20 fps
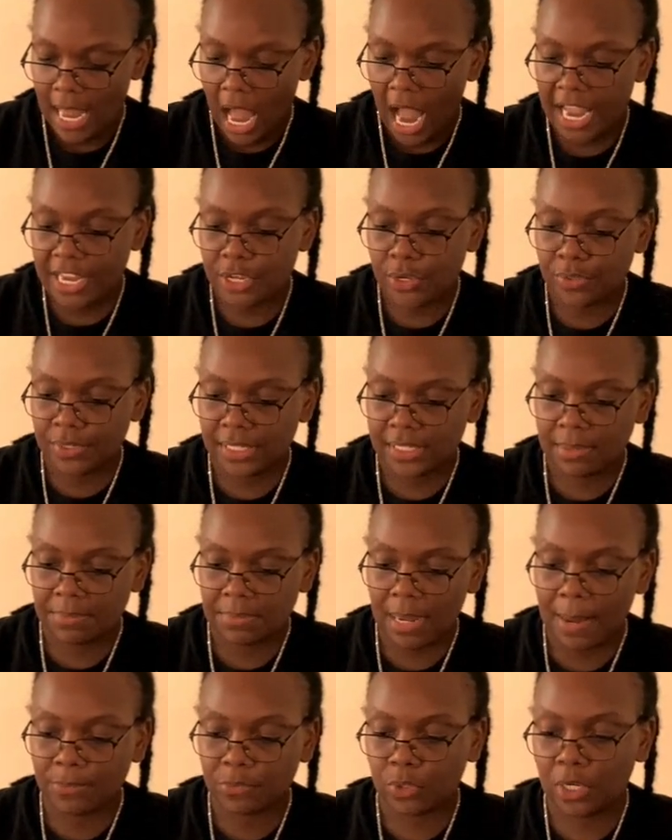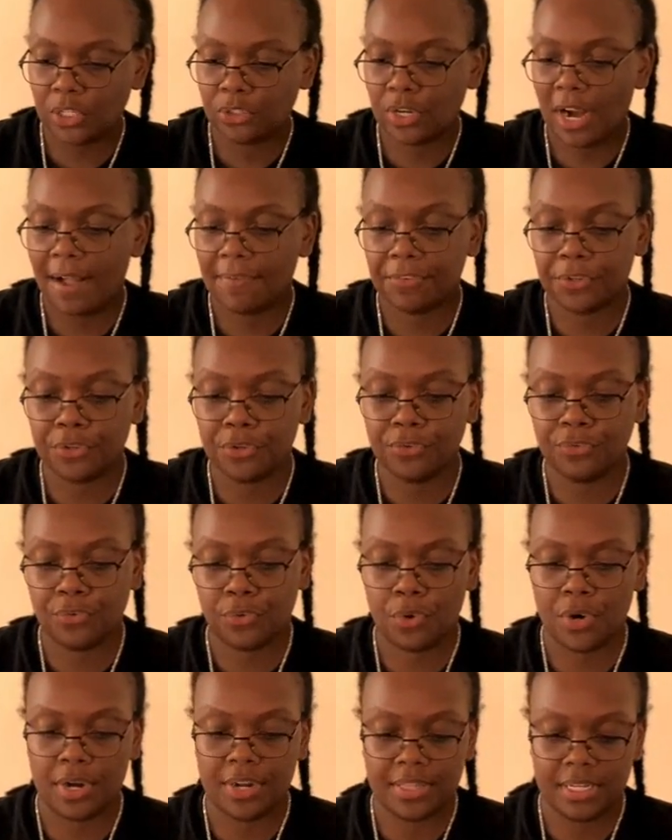I use this sometimes when I travel
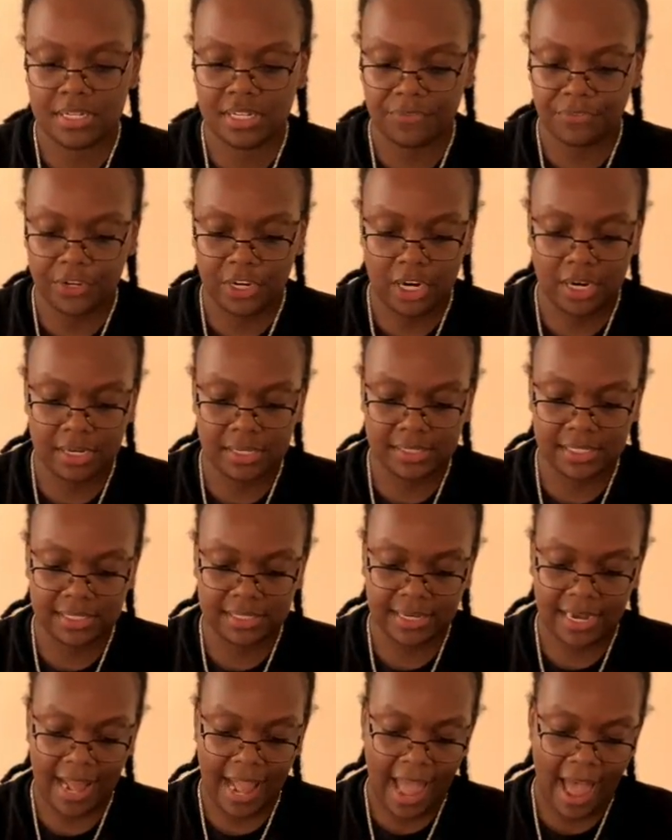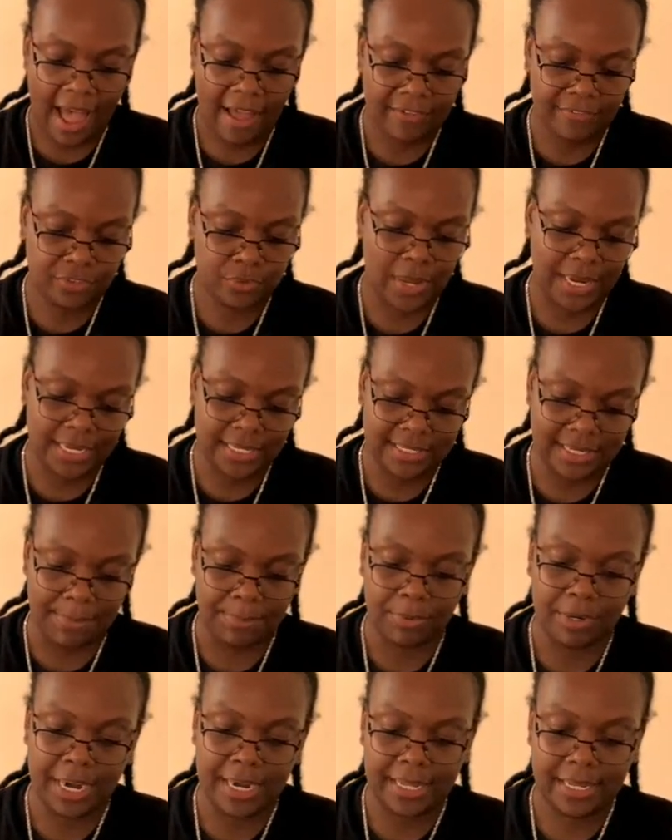for the different currencies that I have so I can
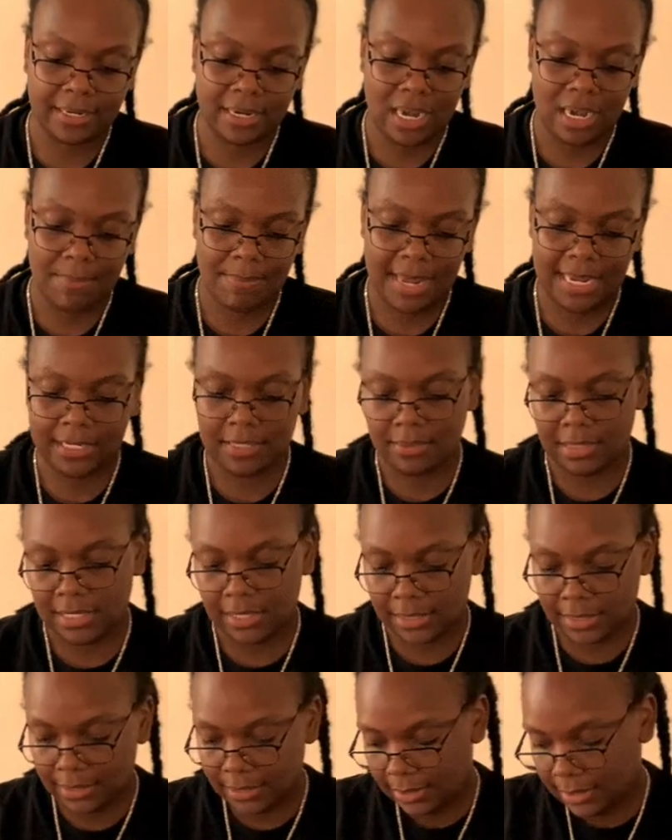separate it and it makes it